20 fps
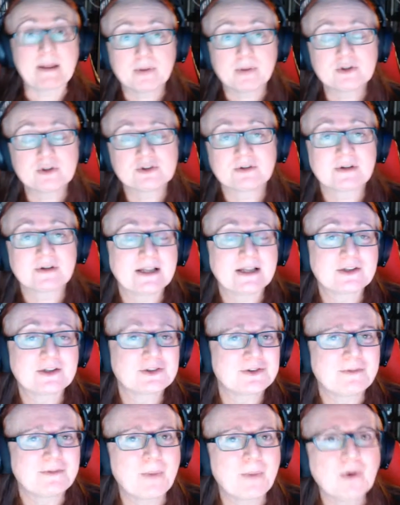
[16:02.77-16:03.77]
personal
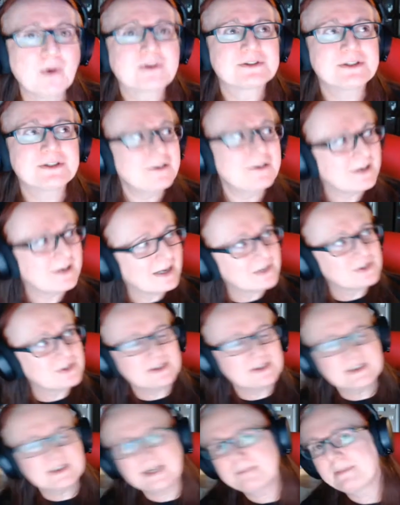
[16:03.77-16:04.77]
collection of books that you can
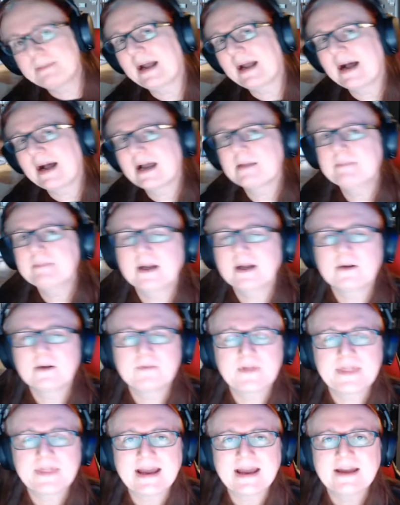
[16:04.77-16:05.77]
actually see behind me
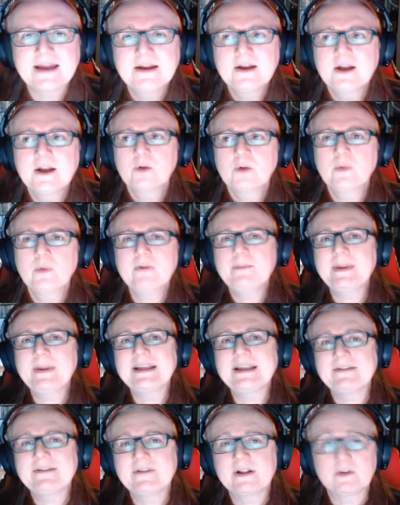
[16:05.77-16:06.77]
over there. We've been
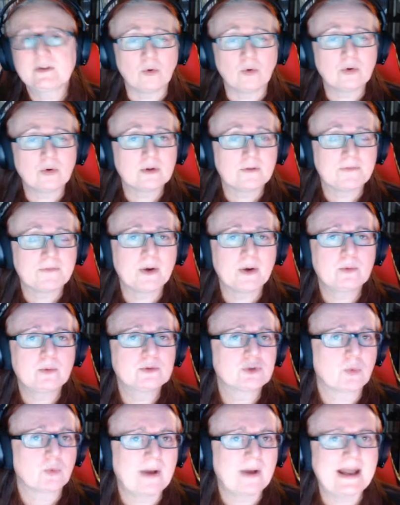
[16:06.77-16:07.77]
giving all of
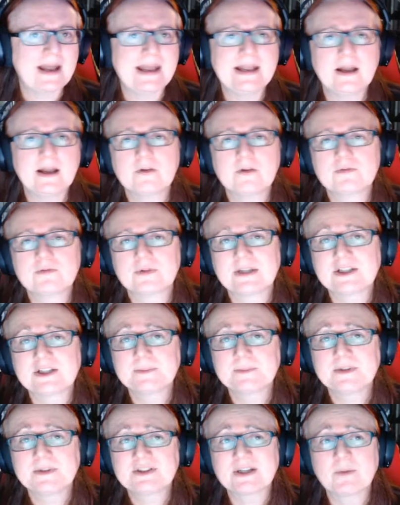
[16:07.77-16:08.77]
those away over
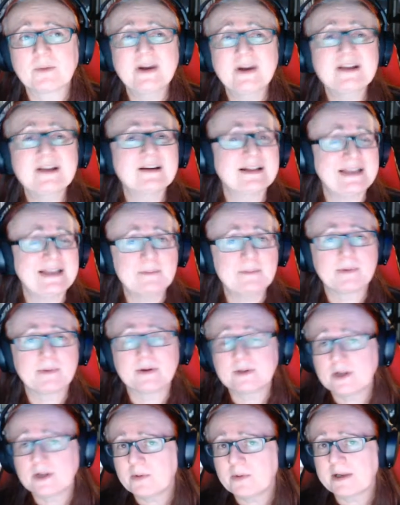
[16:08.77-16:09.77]
Elizabeth, and we're going to keep
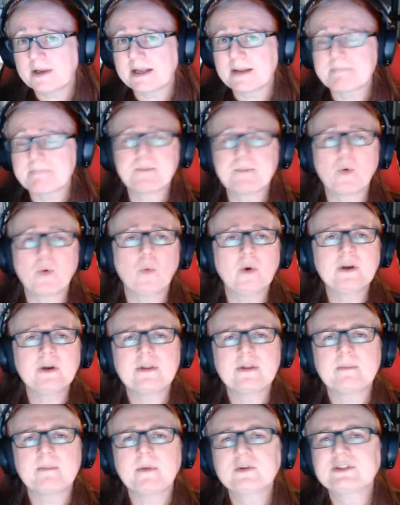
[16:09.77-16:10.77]
on doing it. But one
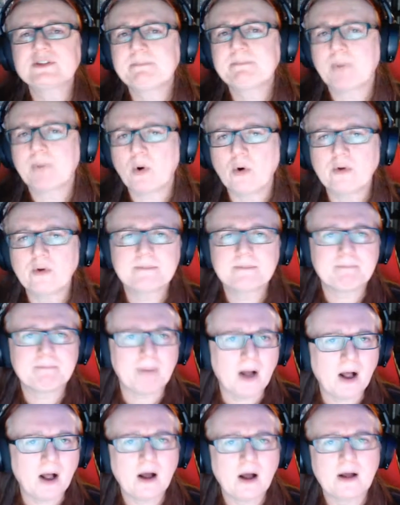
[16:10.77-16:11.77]
of the most important
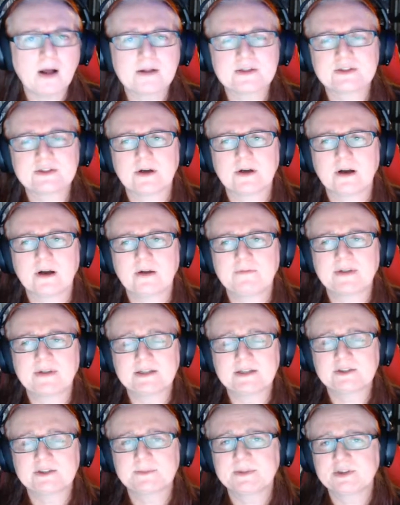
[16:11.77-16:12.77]
parts of
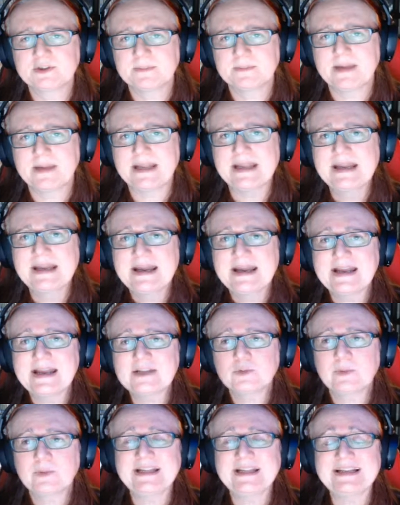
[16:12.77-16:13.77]
Elizabeth to me
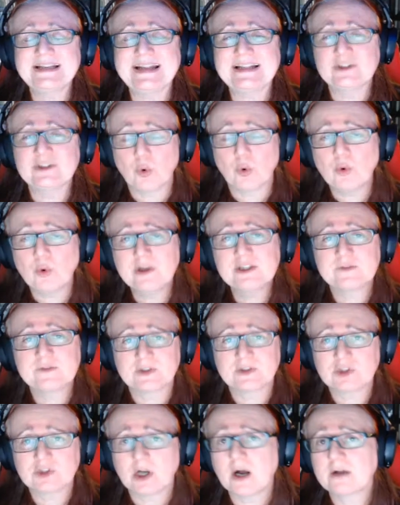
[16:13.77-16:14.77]
is we did a Toys
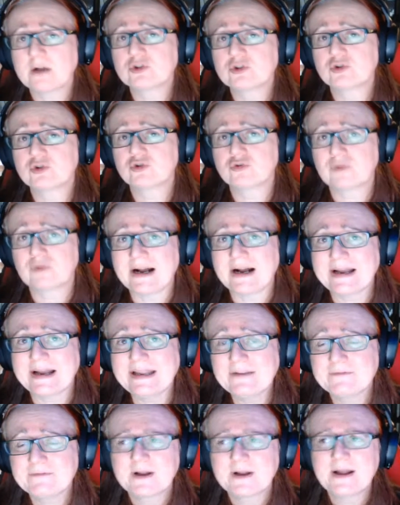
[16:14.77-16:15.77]
for Tots
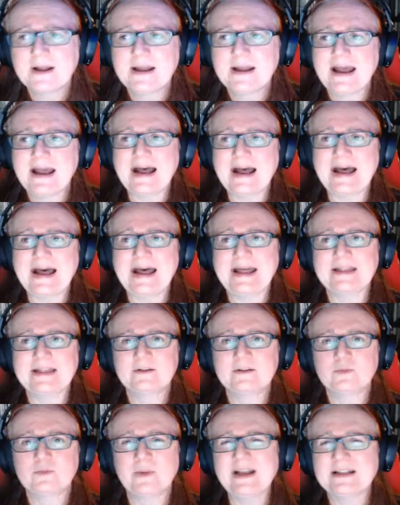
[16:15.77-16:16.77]
drive,
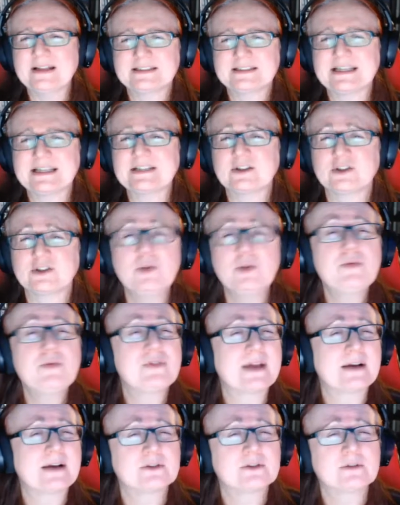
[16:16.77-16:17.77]
and we had set a
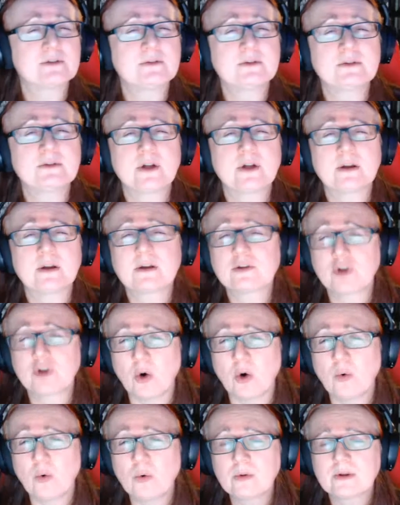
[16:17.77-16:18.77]
$2,000
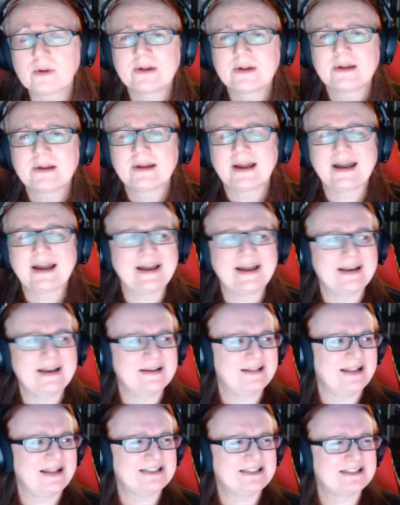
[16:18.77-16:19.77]
goal.
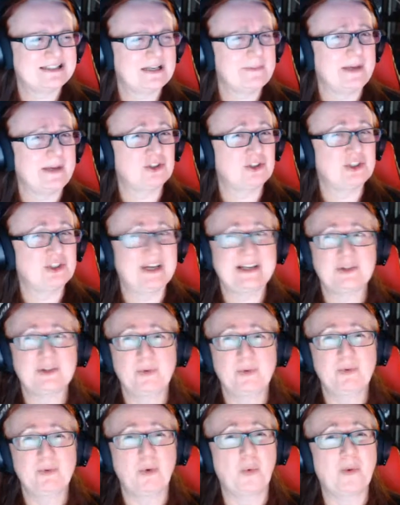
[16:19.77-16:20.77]
And last time I checked,
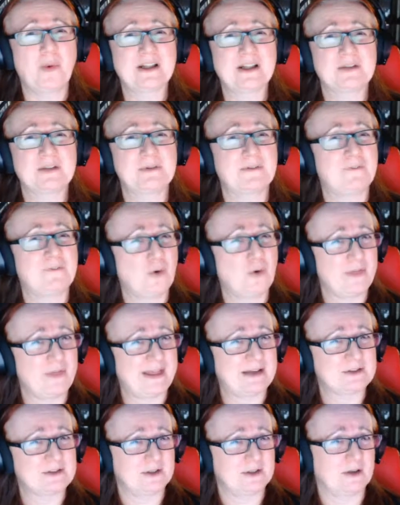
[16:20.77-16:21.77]
we were well over
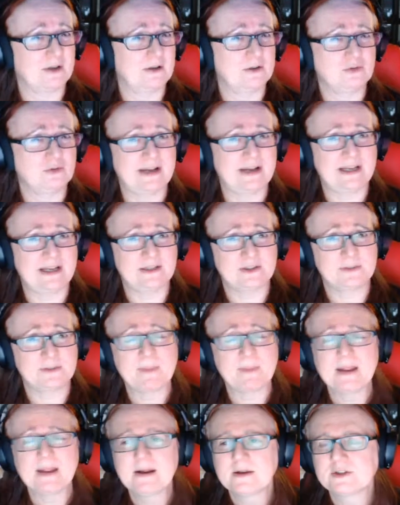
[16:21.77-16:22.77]
$4,000 raised.
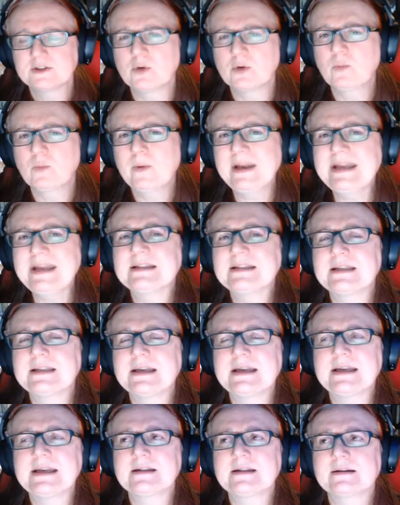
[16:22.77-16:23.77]
So we
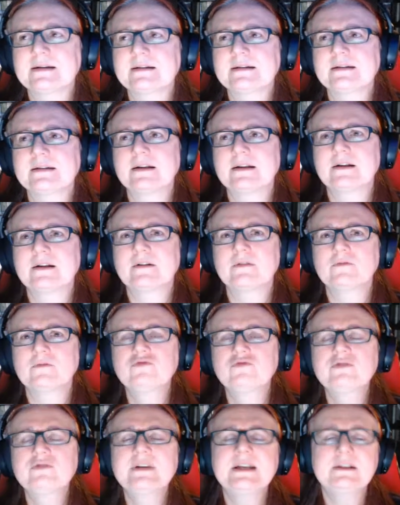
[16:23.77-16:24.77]
did
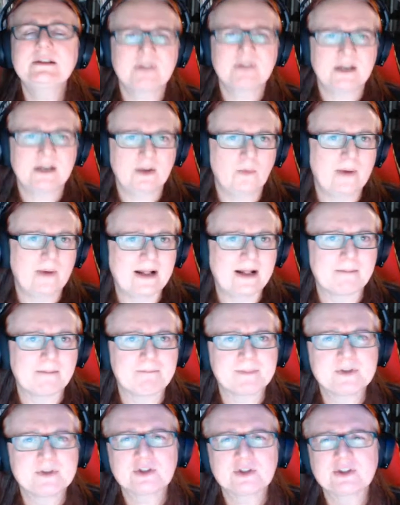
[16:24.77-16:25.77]
really, really well
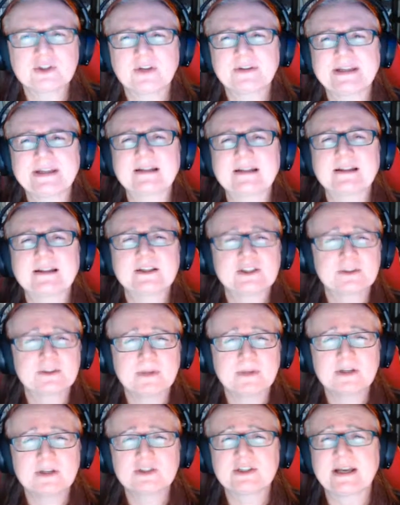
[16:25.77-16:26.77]
just on the
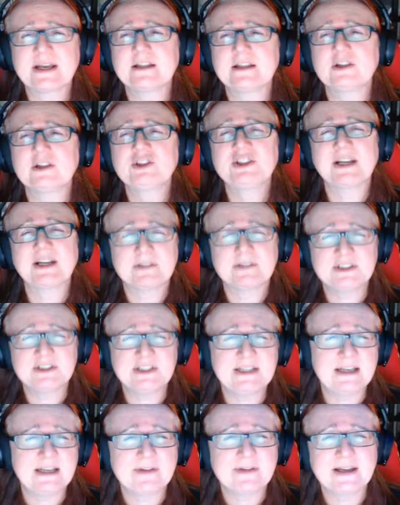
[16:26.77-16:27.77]
Elizabeth and the
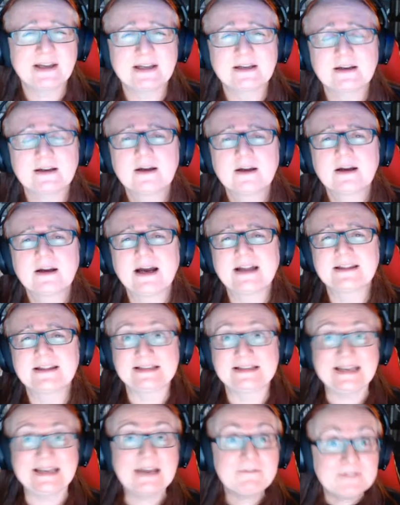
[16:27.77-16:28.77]
charity giving and the
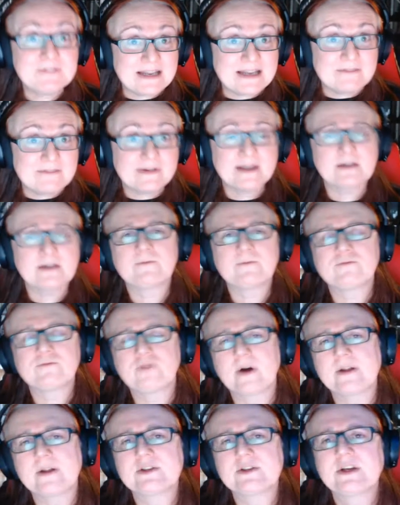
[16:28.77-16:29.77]
gift giving
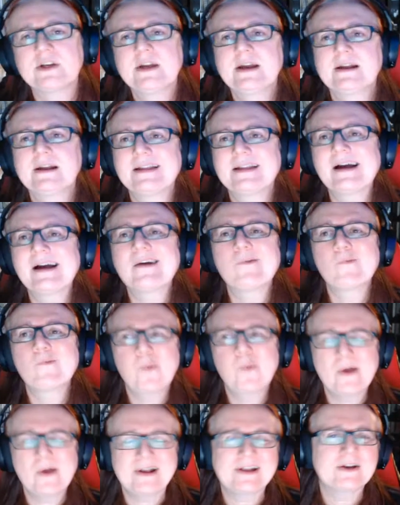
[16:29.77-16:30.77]
front that
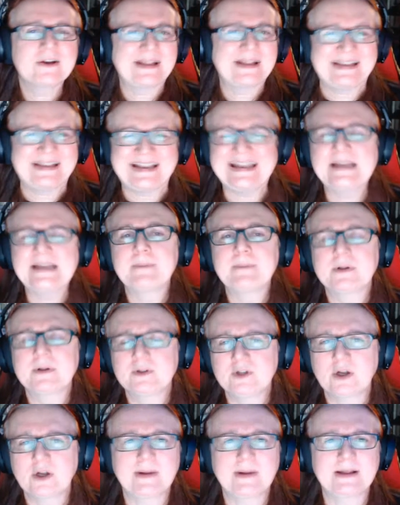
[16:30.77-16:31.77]
we're going to keep
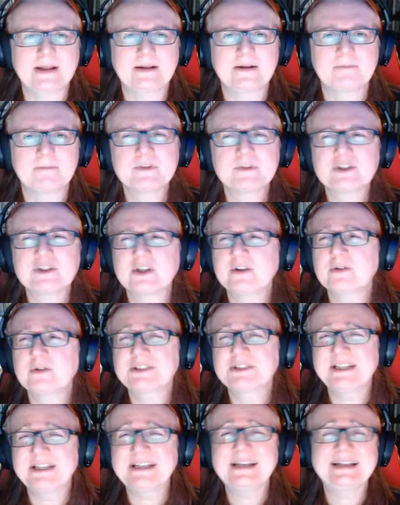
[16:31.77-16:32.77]
doing. So you'll
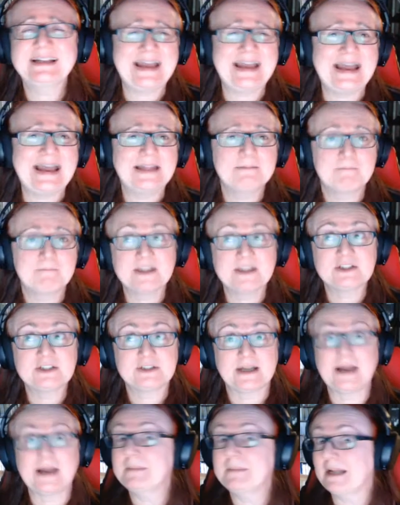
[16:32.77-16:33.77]
see it again this
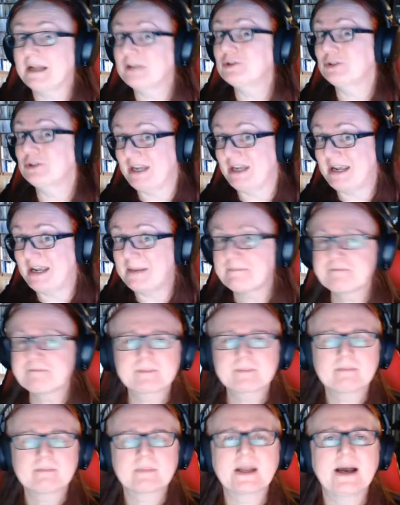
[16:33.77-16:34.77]
time next year,
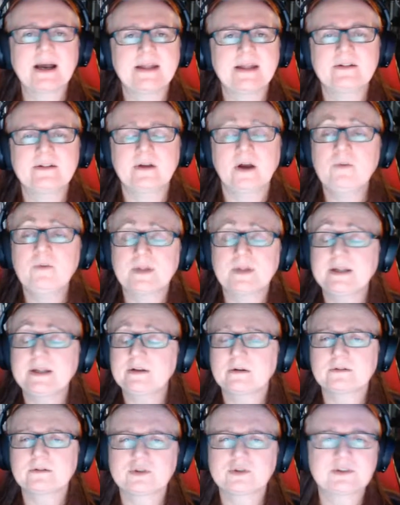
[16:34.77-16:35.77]
and hopefully
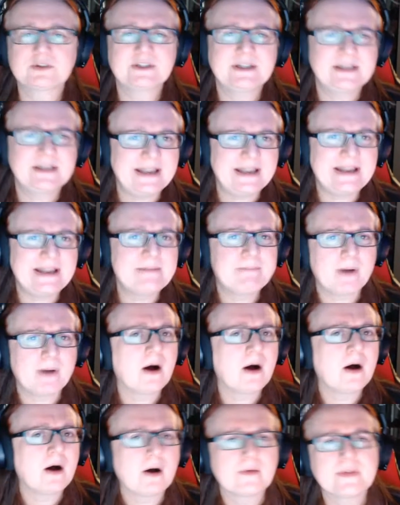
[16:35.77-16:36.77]
you'll just keep
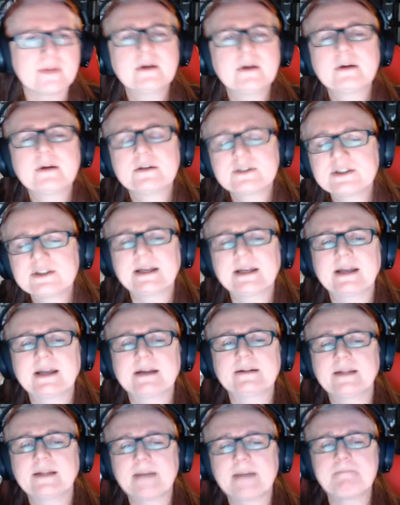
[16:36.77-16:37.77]
on
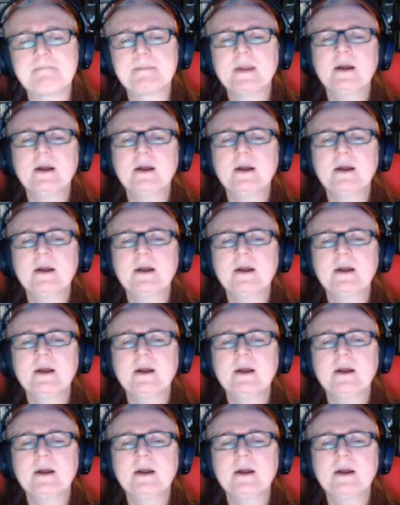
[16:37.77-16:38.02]
seeing that.